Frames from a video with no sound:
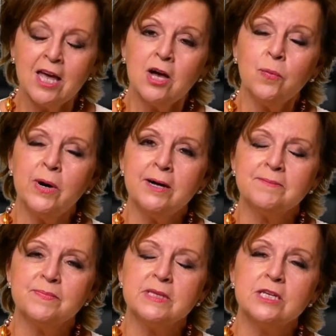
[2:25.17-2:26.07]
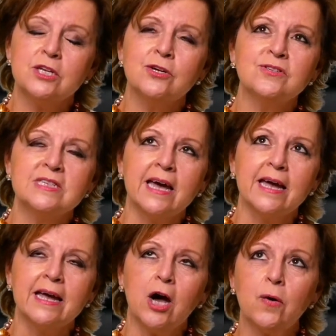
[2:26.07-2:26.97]
Well, you
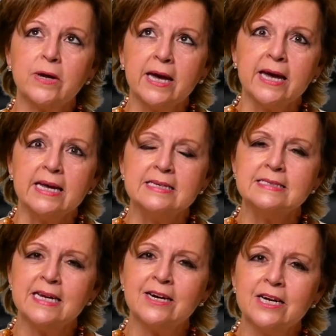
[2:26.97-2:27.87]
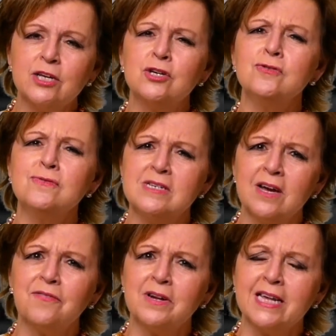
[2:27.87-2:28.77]
say, okay, Terry, you
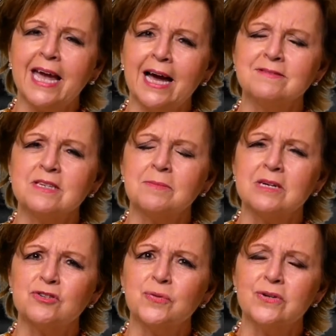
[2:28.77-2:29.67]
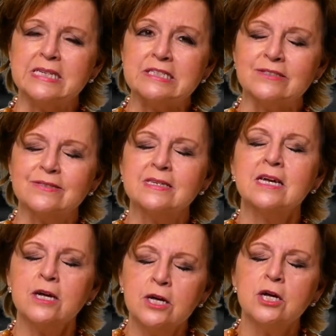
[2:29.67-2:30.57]
definitely have some control issues.
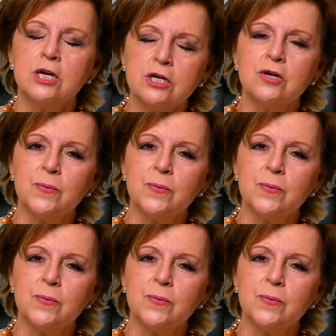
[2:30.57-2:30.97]
You're